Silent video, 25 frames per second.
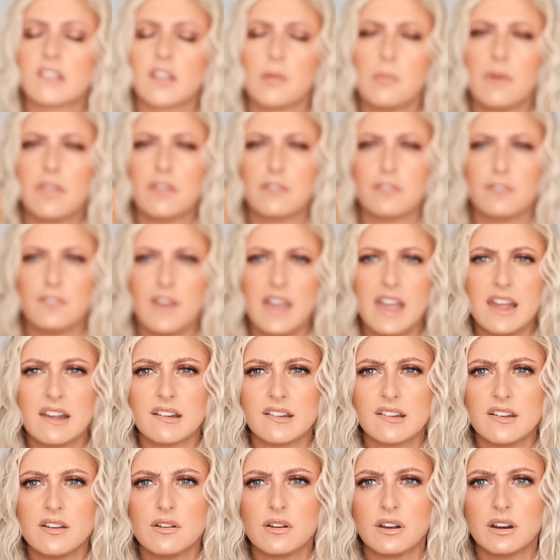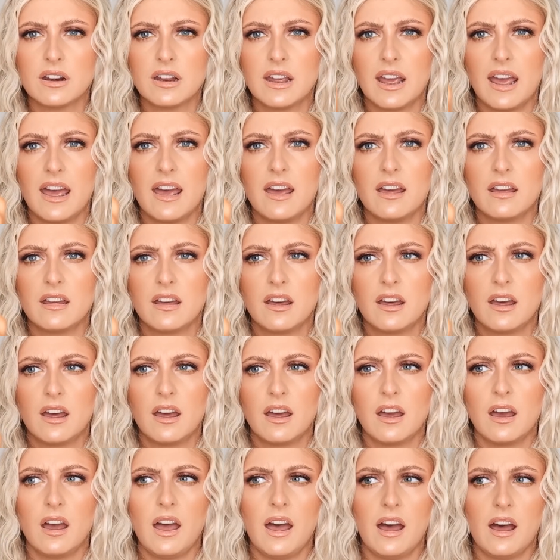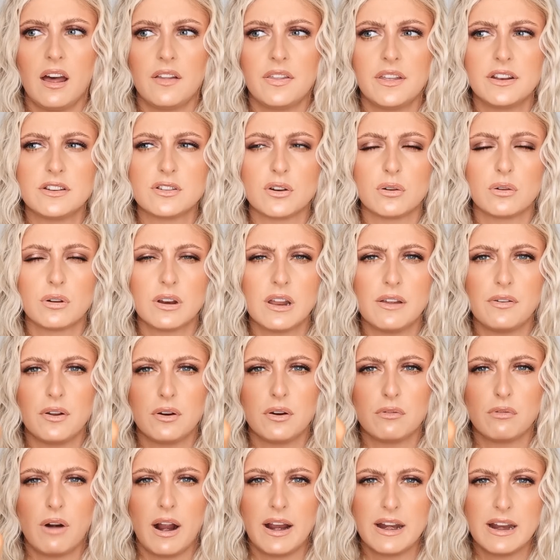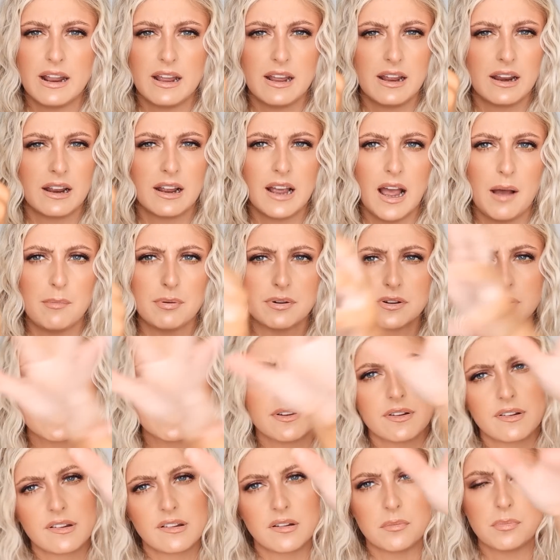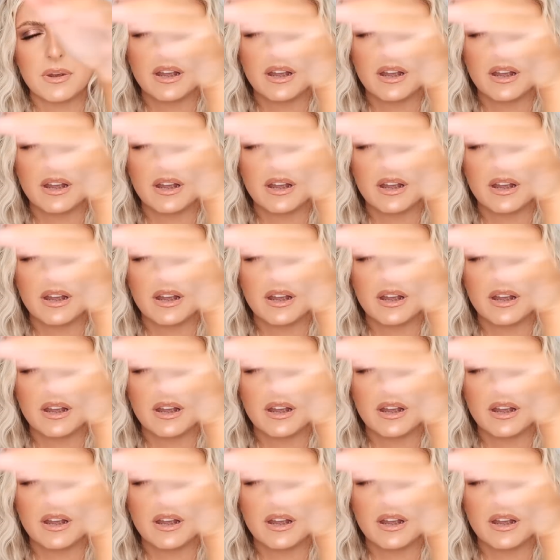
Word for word: some of the fakes you can get, uh, they don't even write it in capitals, so